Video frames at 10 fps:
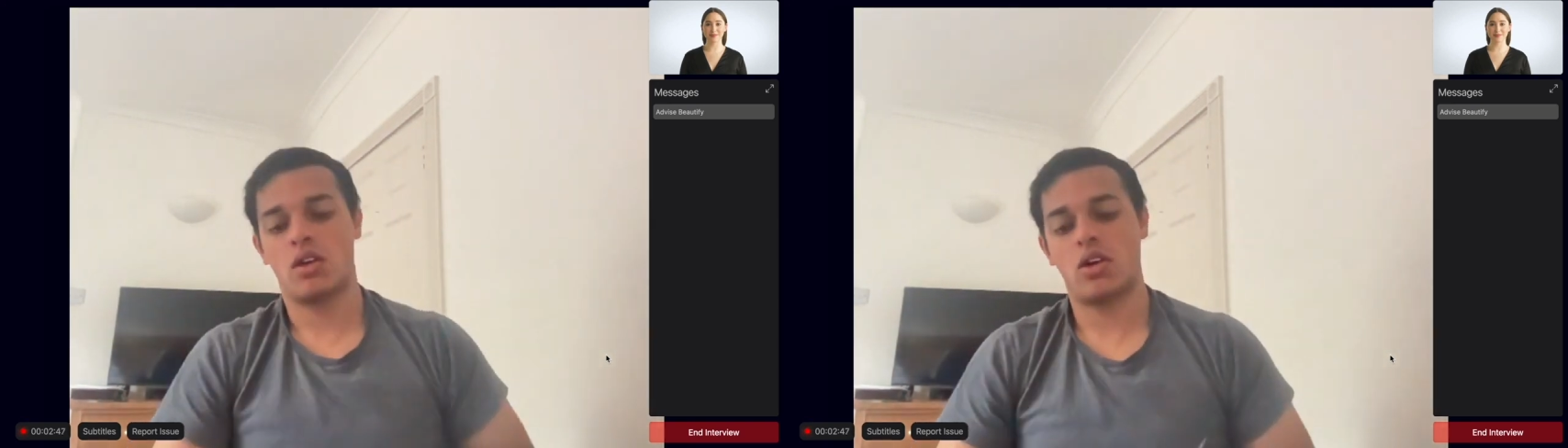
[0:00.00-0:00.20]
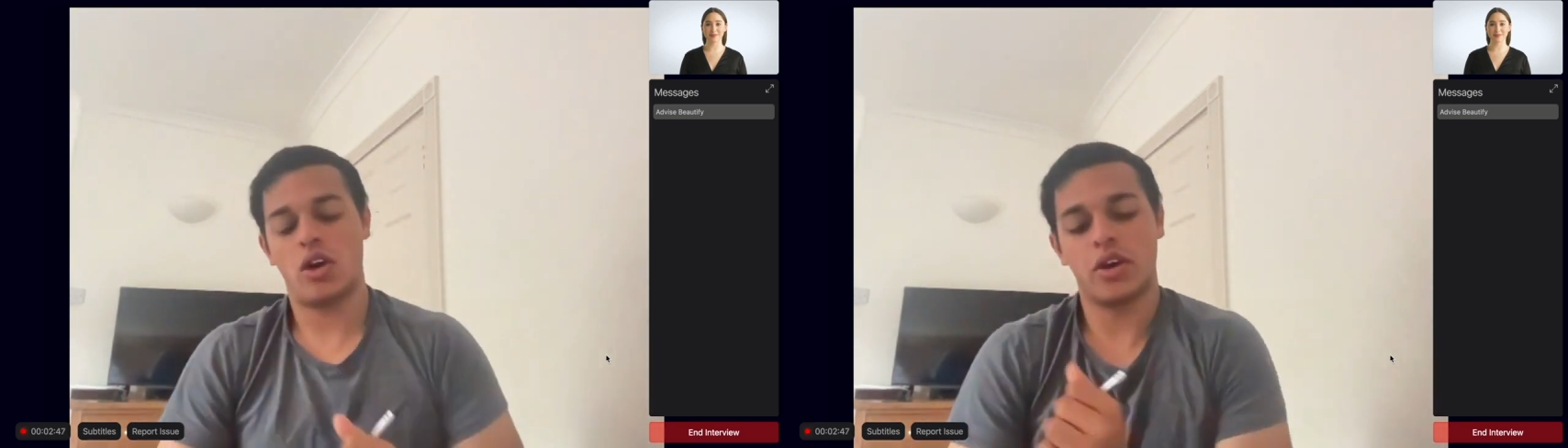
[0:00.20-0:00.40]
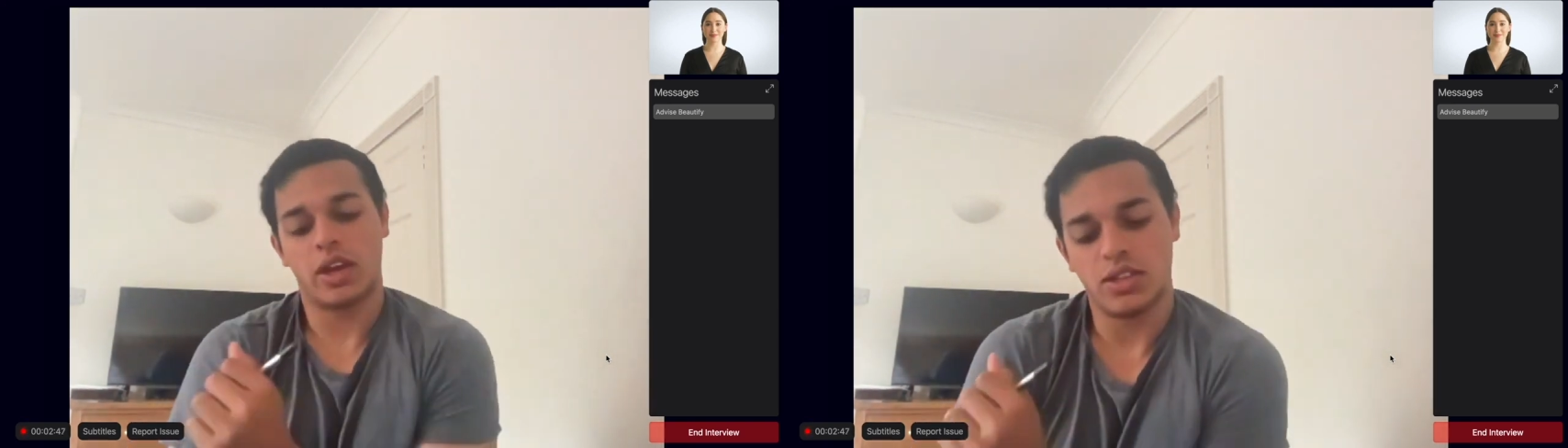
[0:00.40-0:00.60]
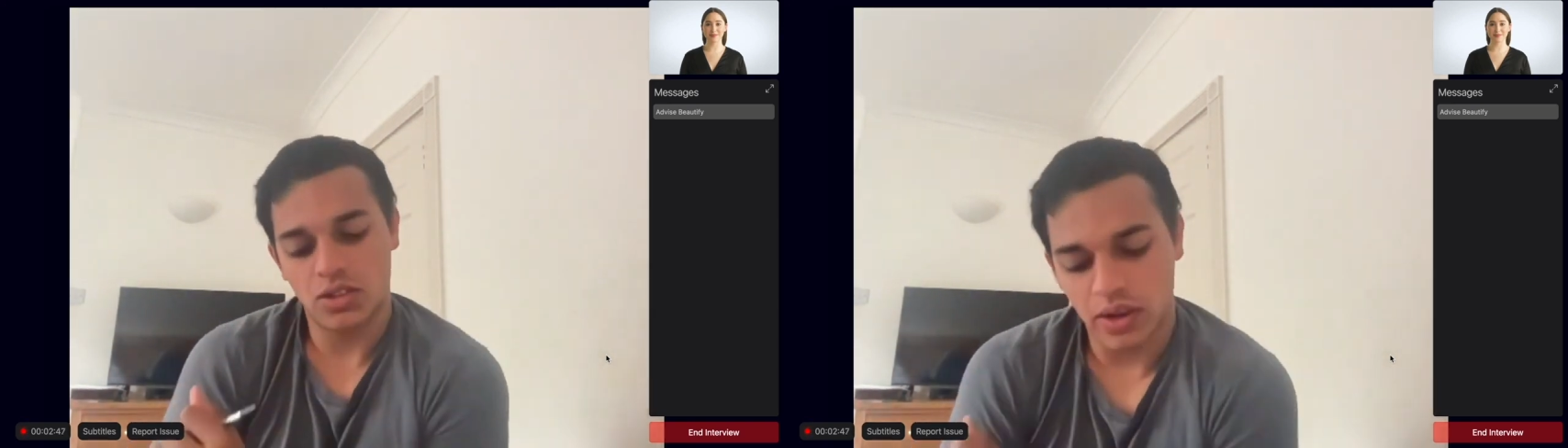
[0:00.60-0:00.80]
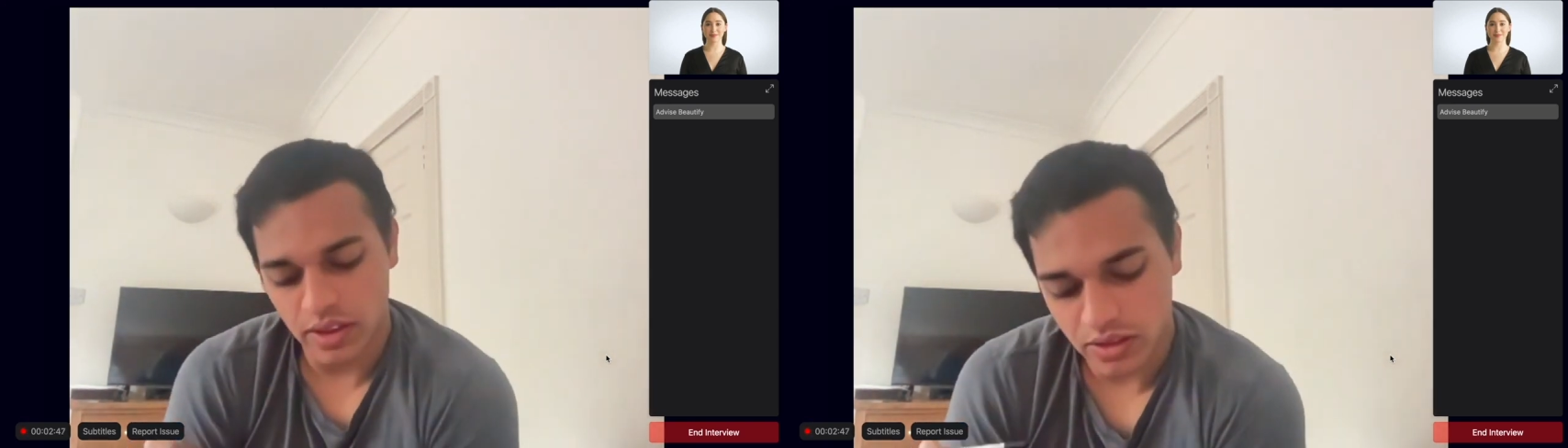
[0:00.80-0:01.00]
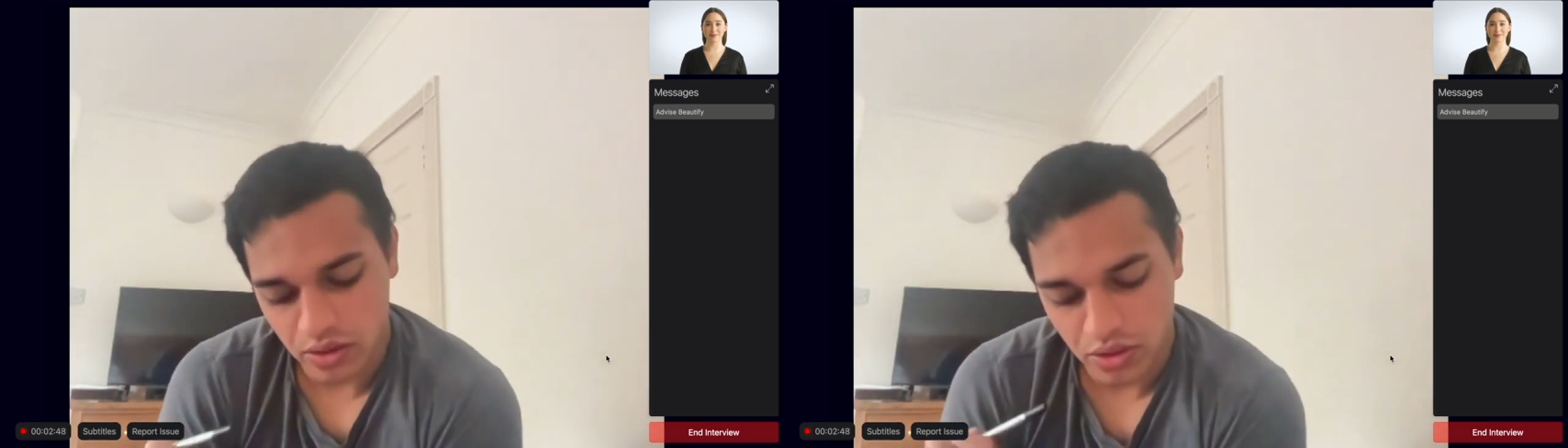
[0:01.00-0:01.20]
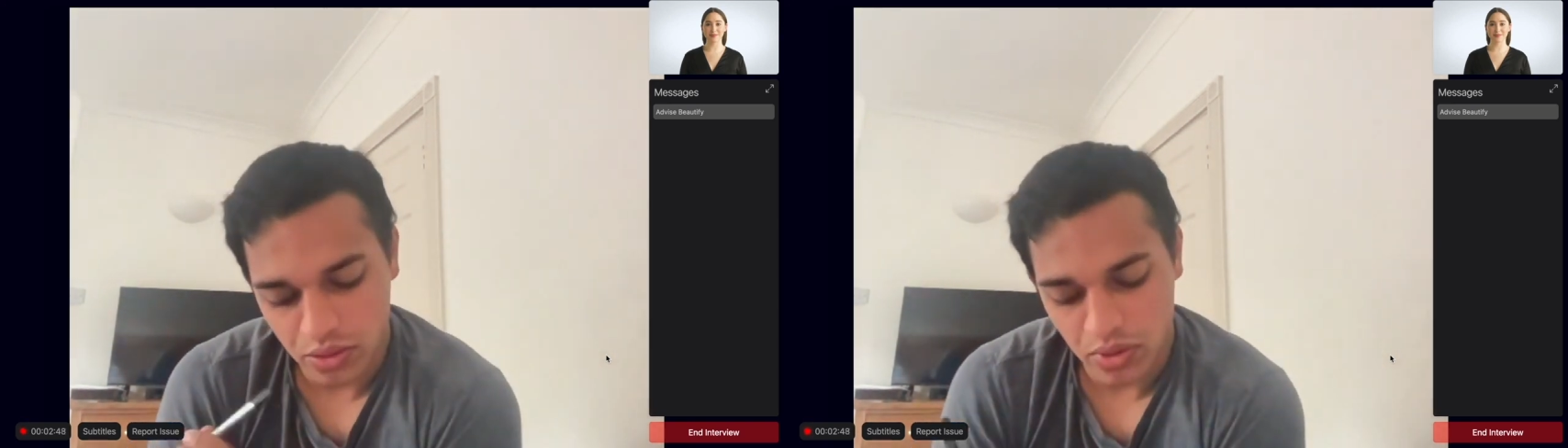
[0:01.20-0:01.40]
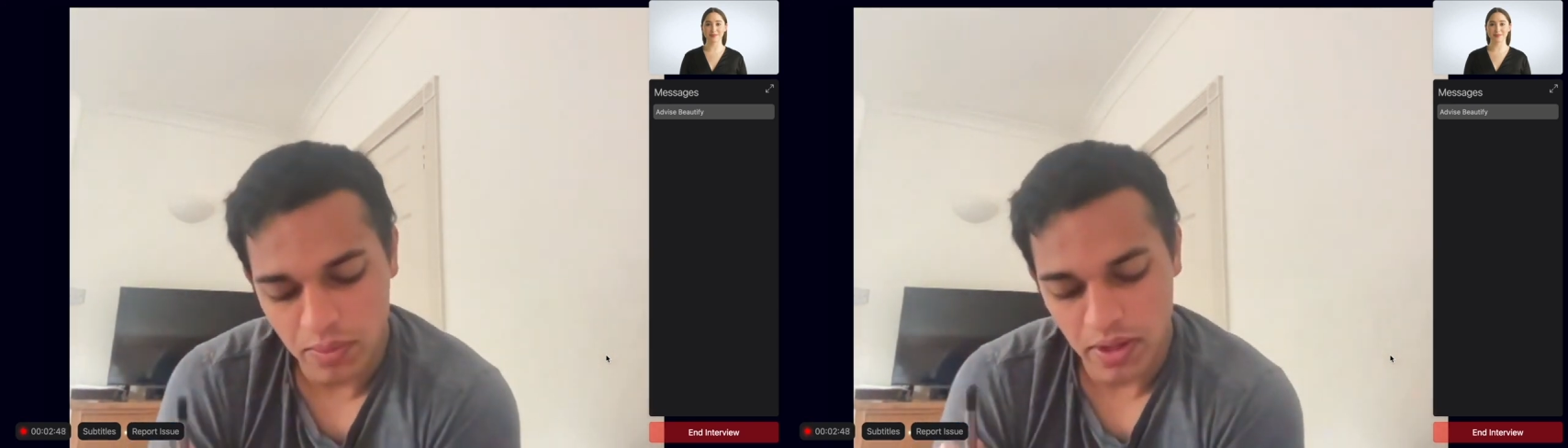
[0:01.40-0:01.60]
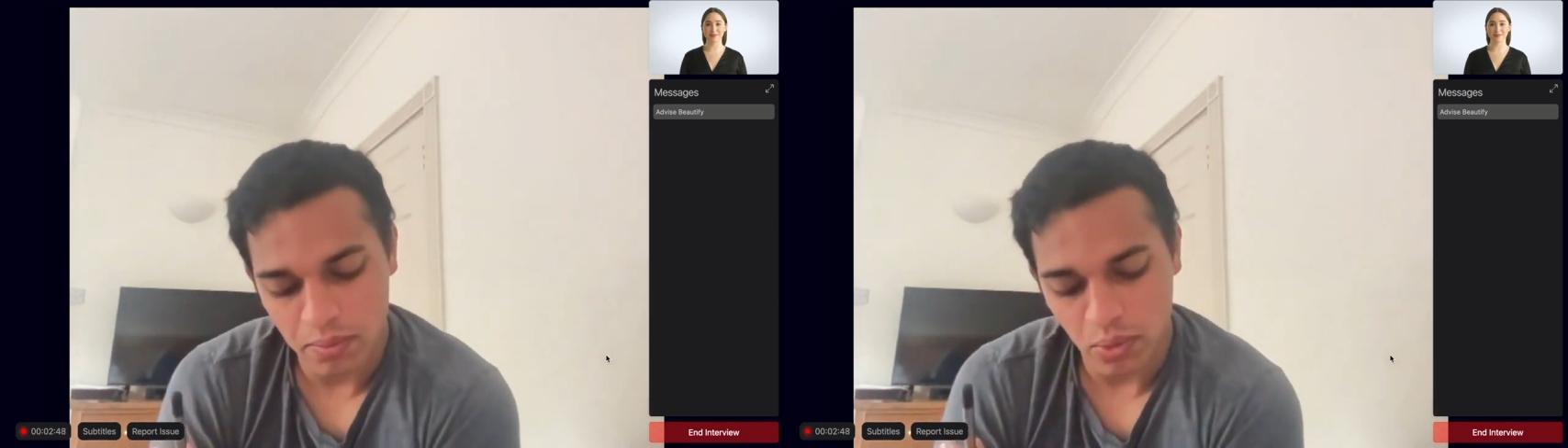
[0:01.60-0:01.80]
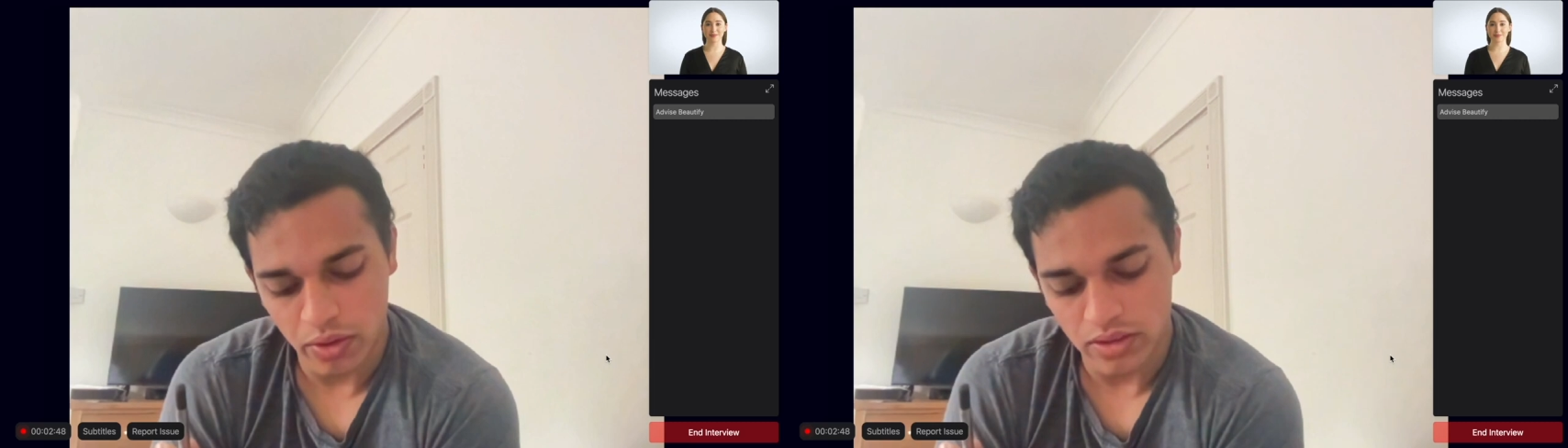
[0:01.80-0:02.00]
Okay, so I think there are three main
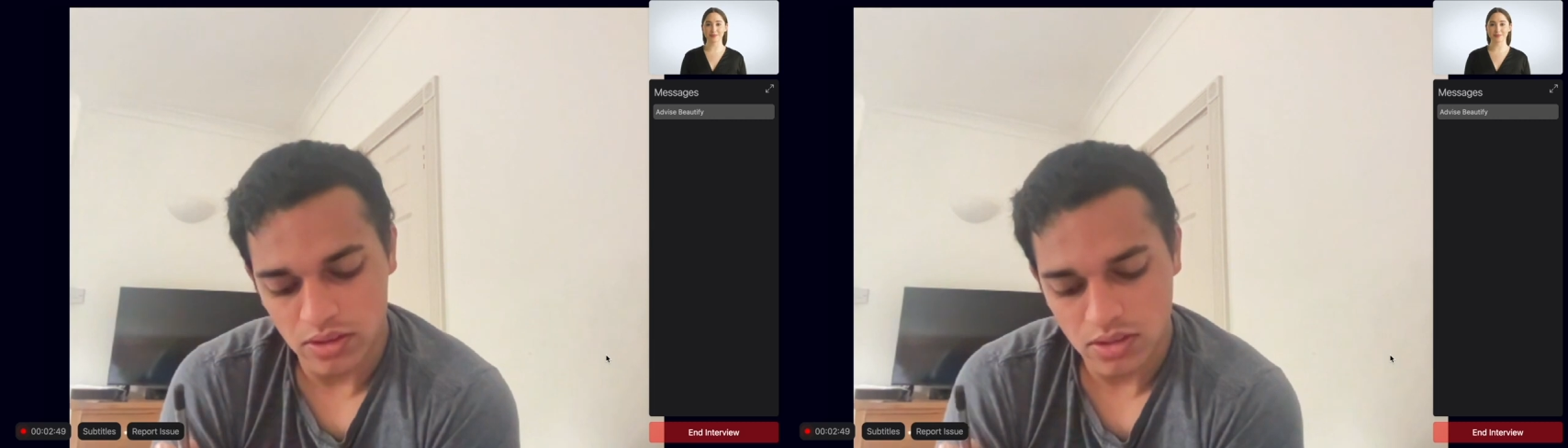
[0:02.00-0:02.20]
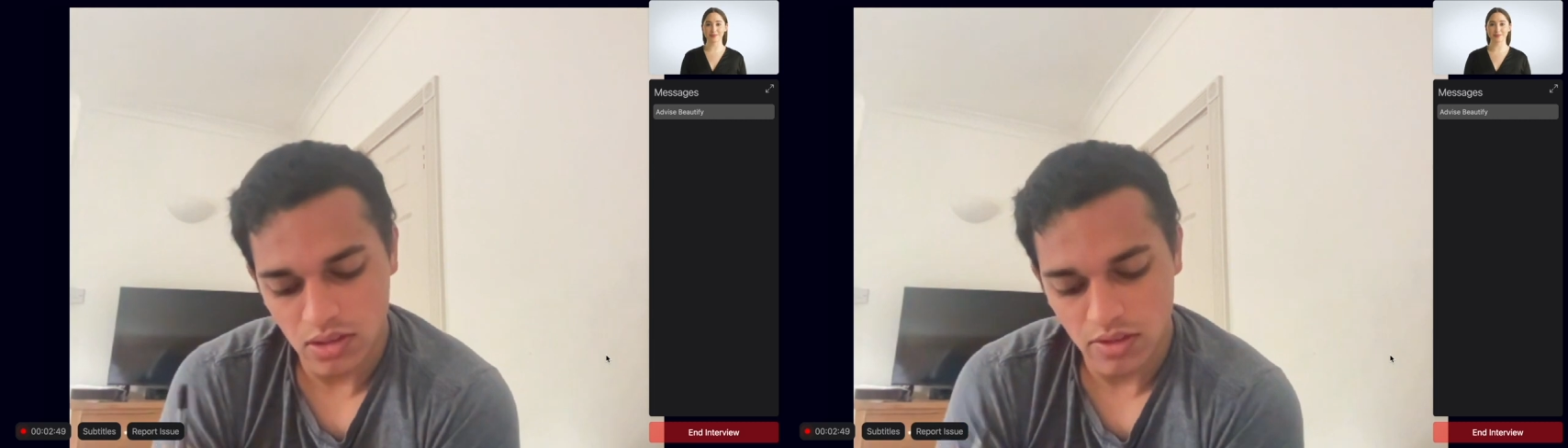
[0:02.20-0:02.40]
points.